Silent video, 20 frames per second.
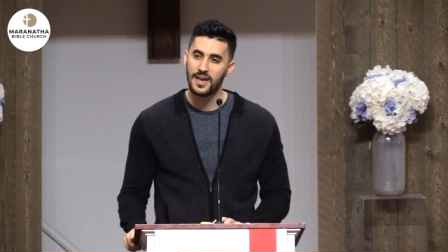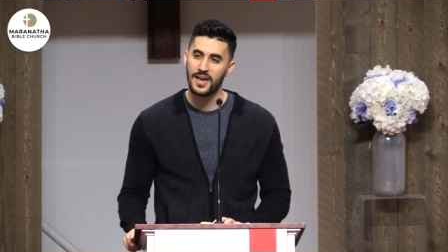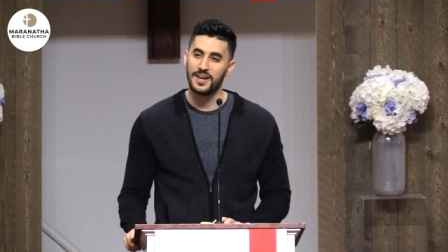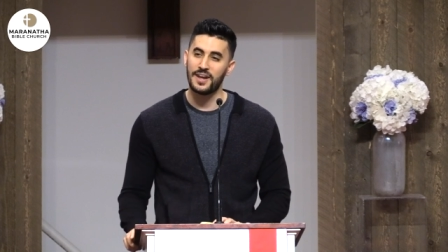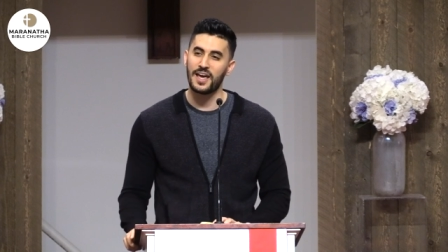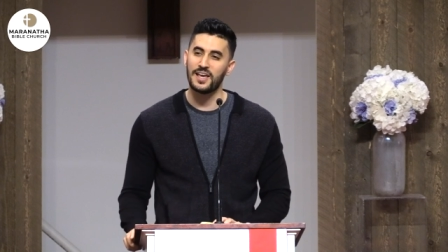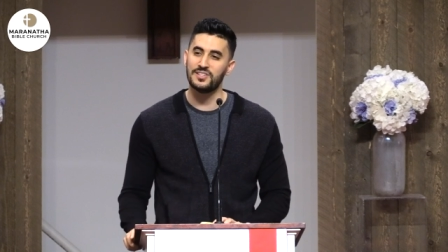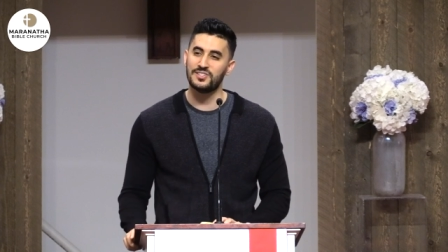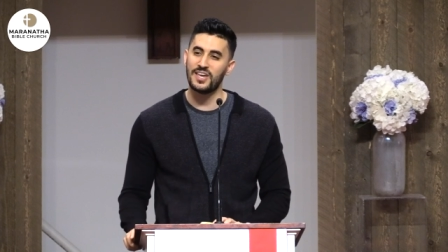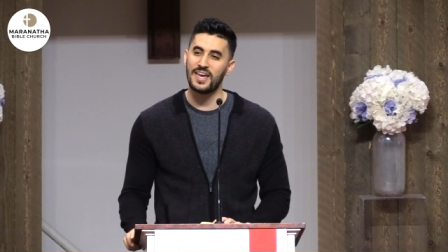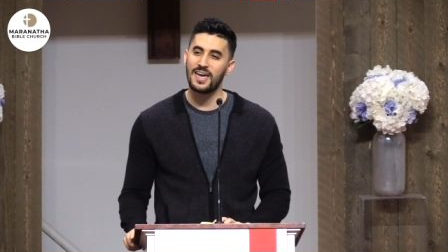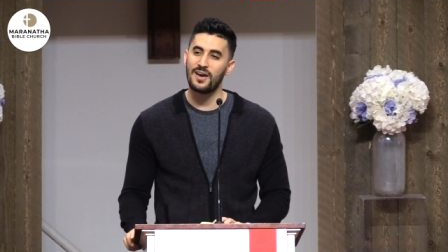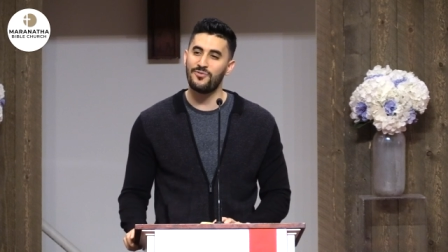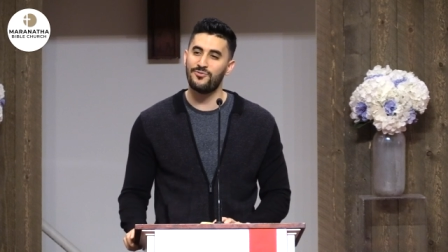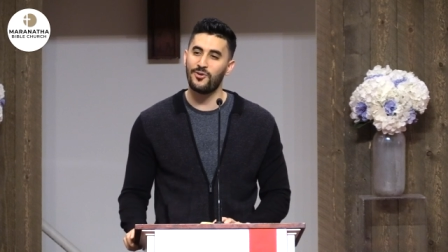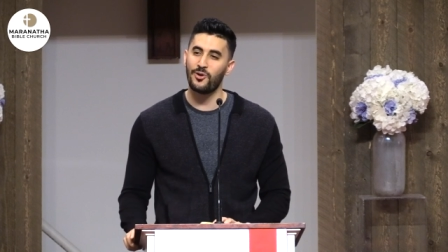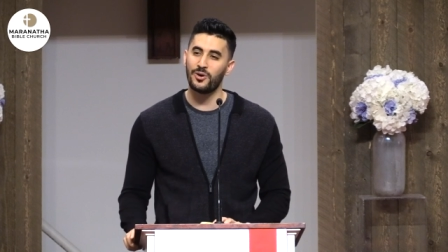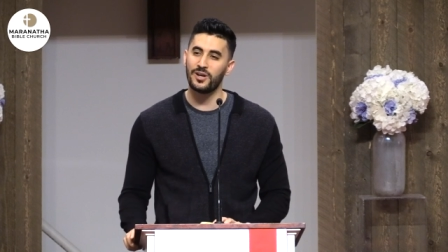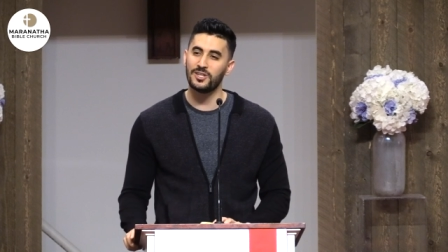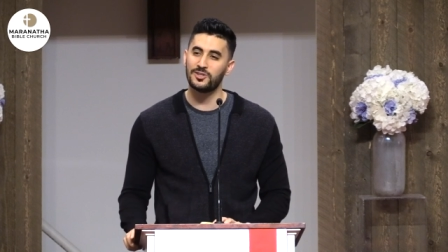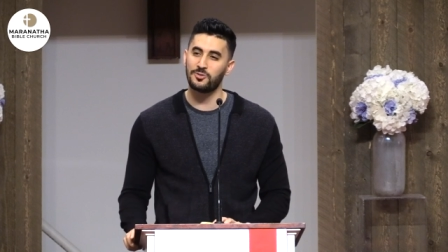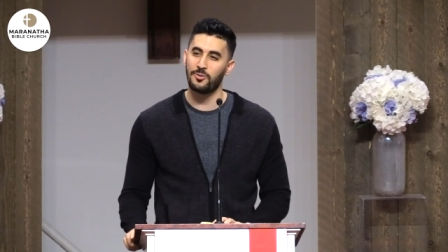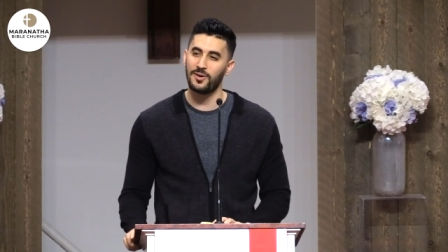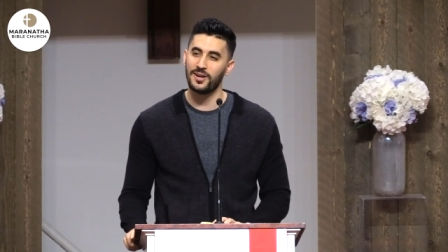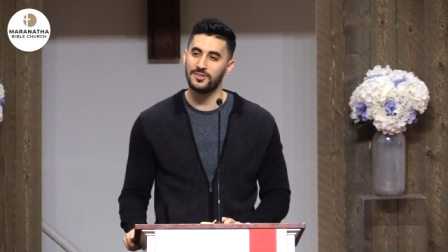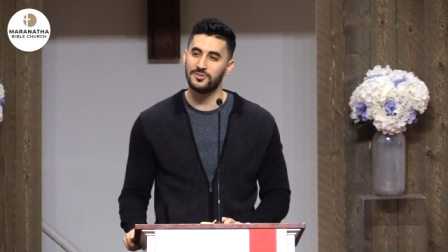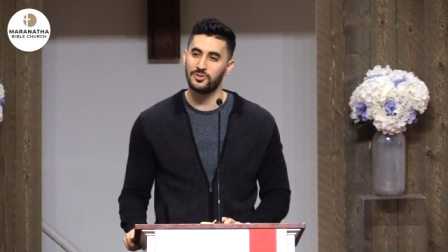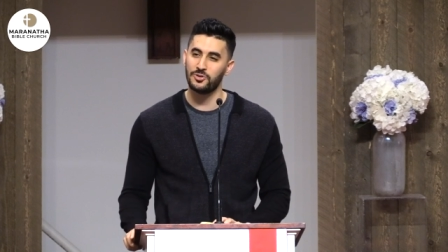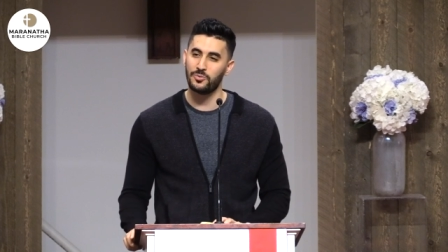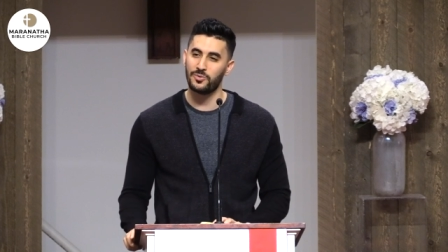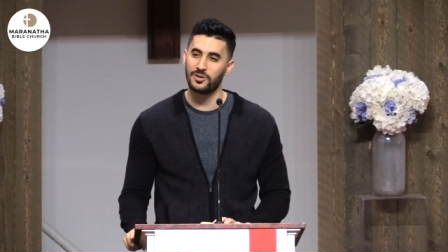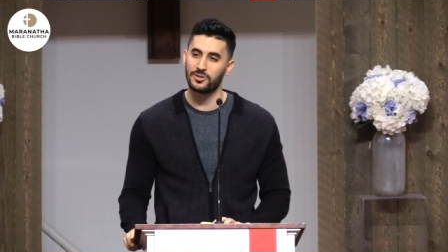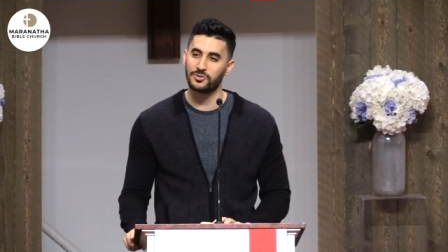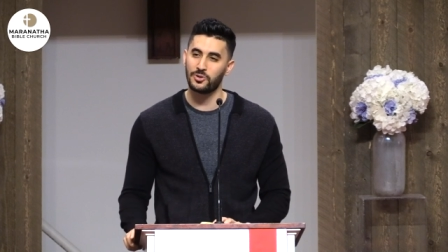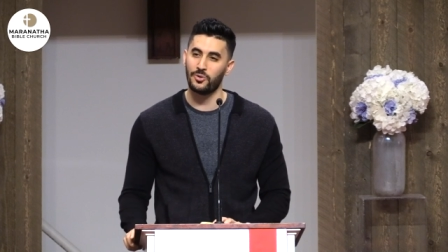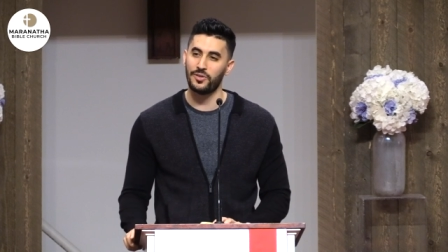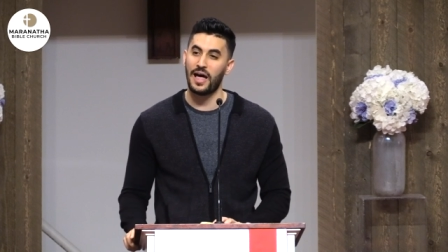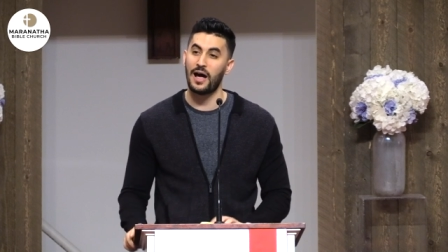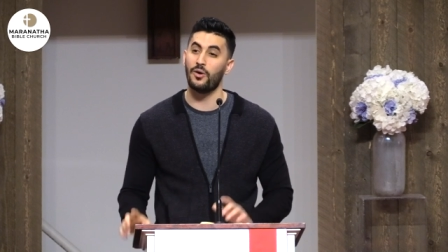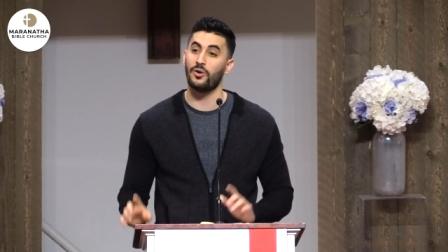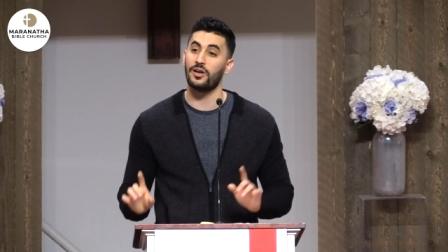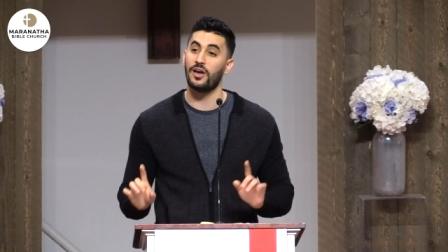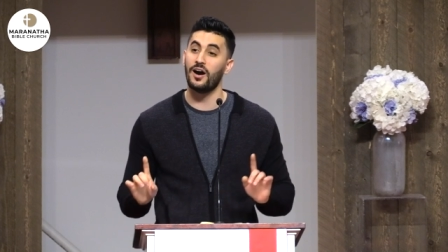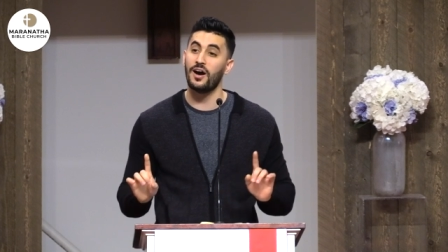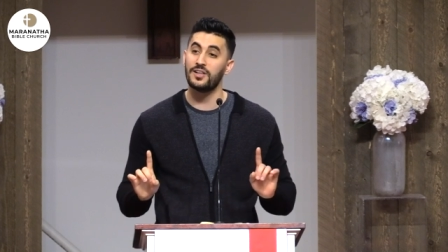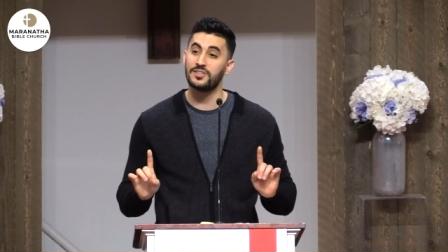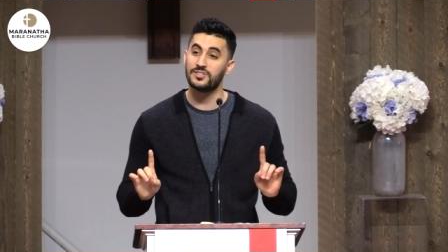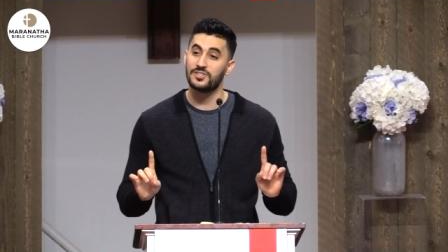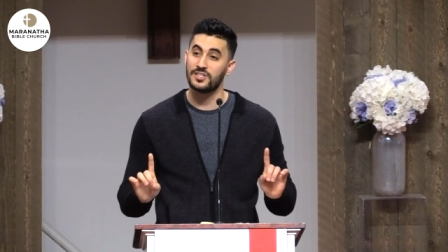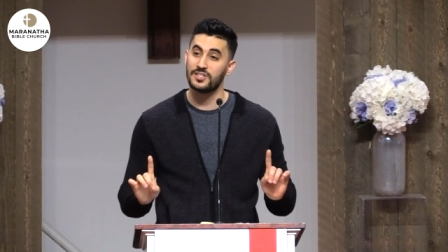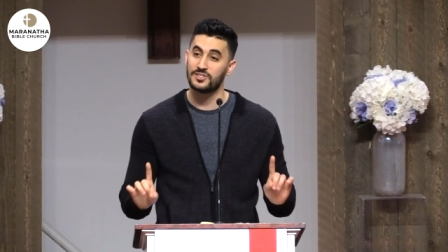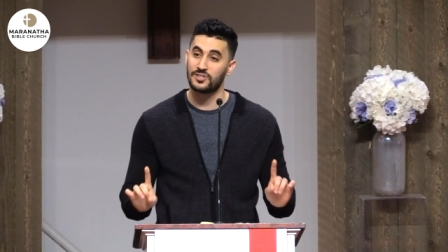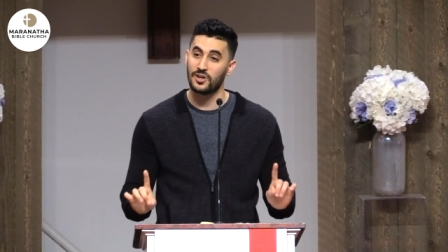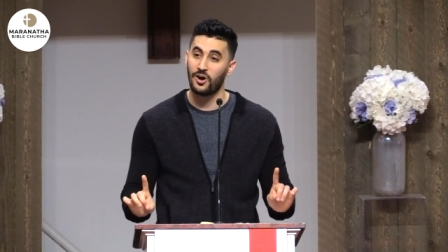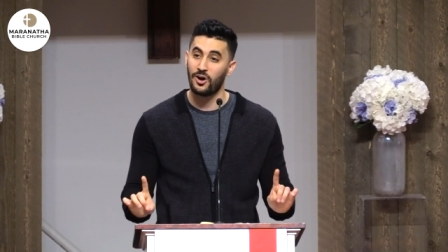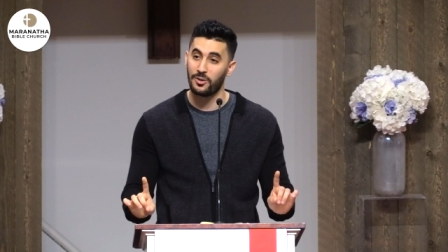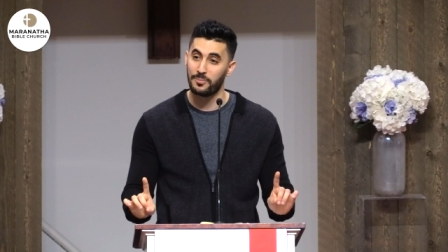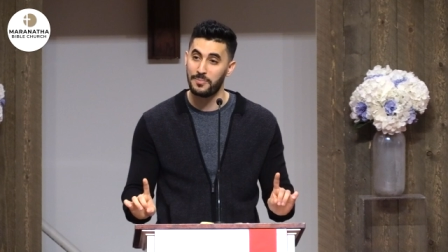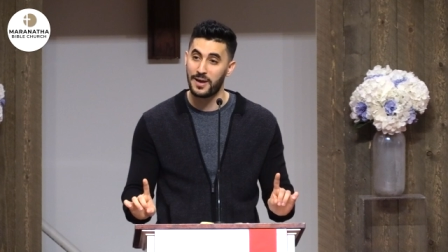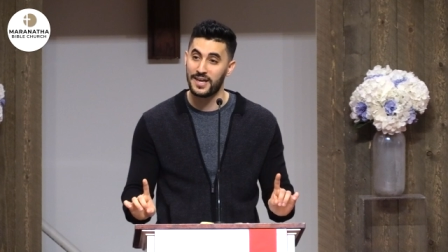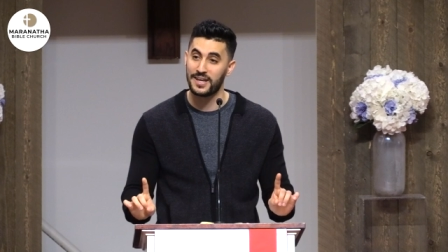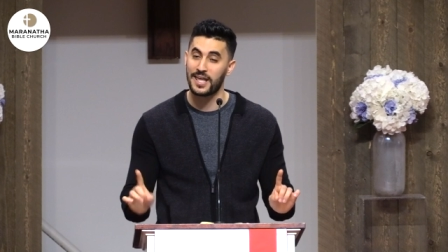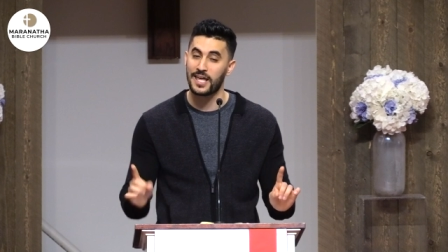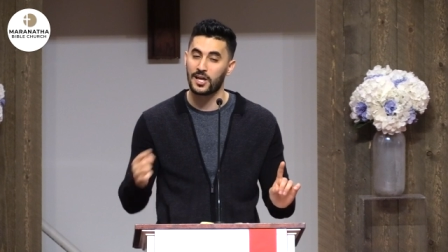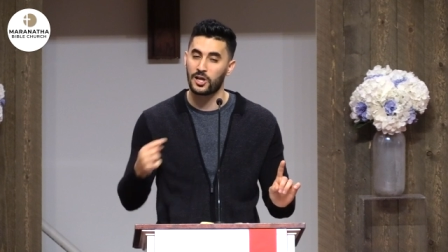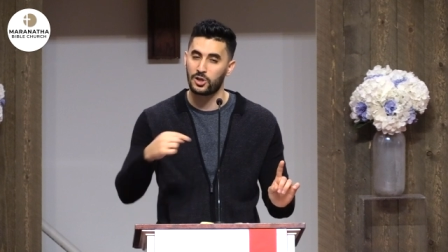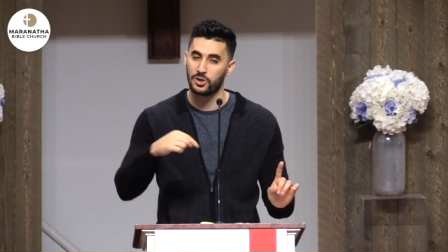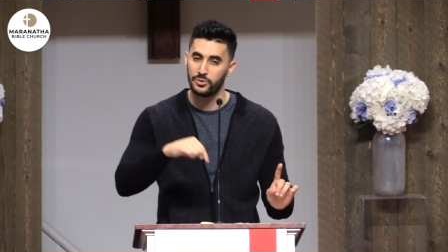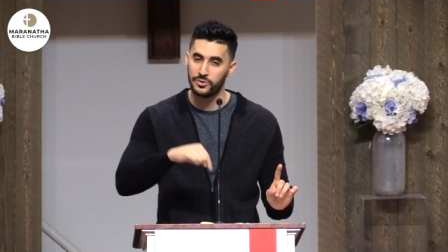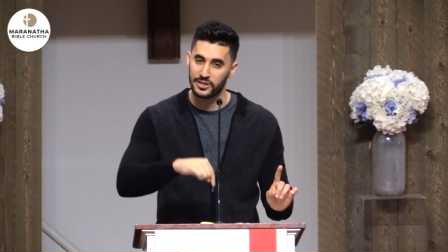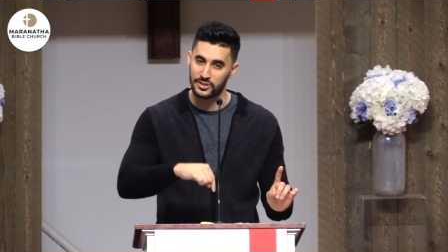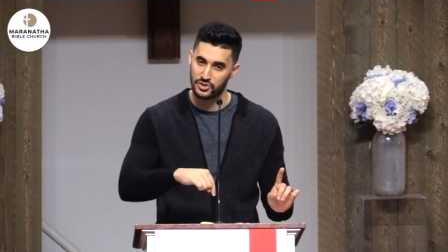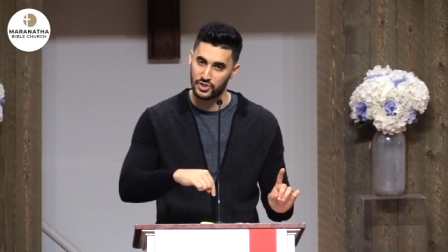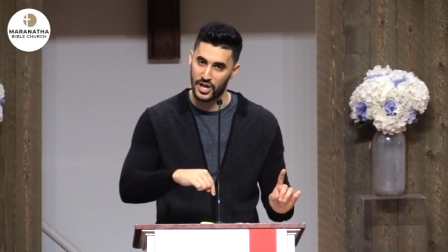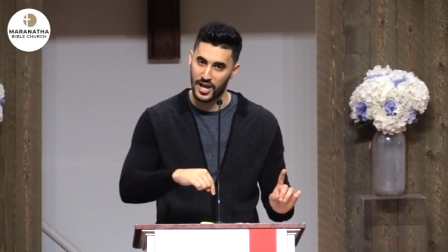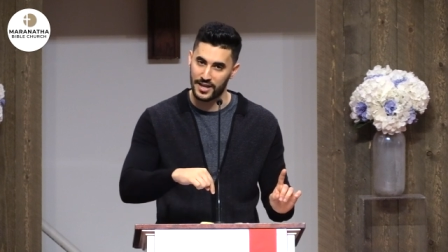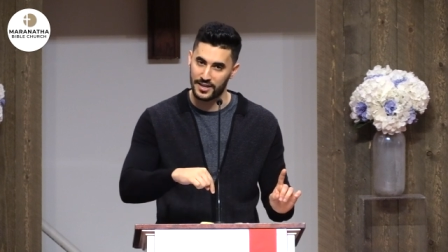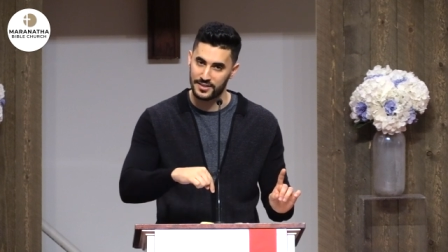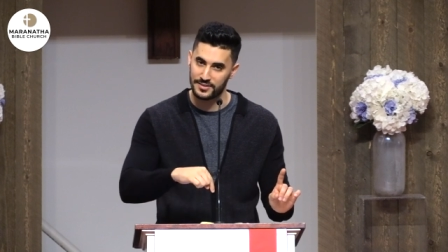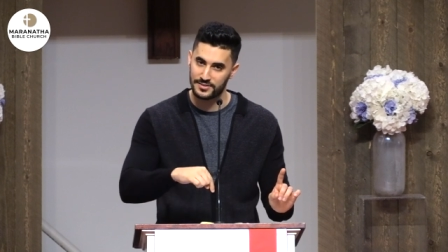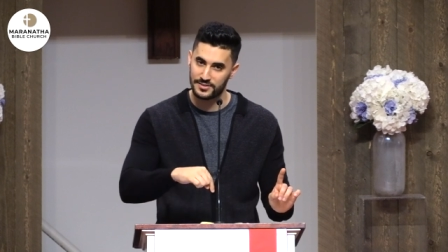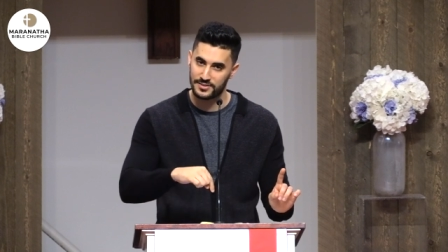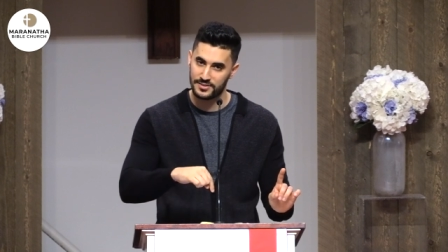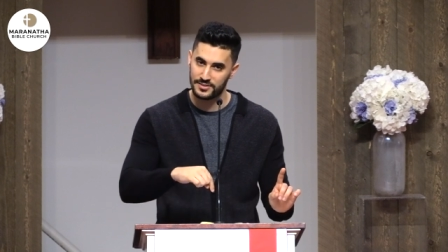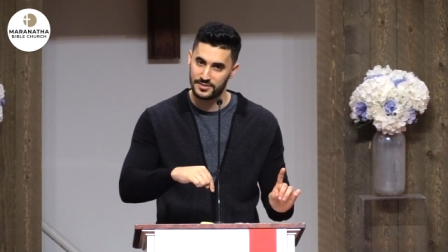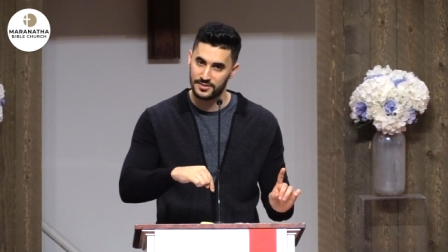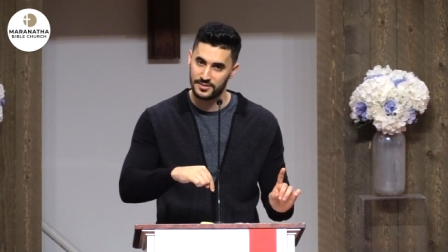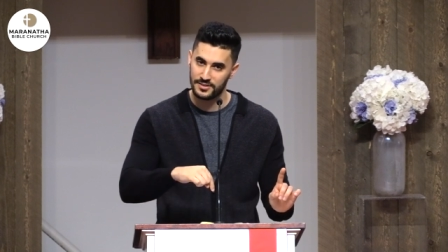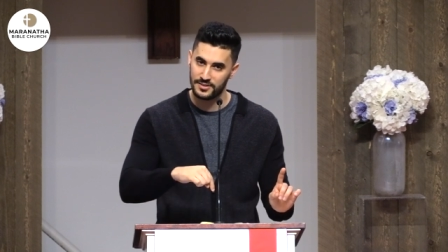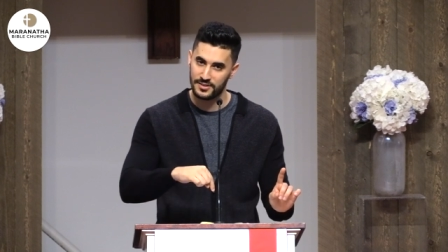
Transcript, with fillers: In Isaiah 40, 22, we are told how God sees all men, including giants.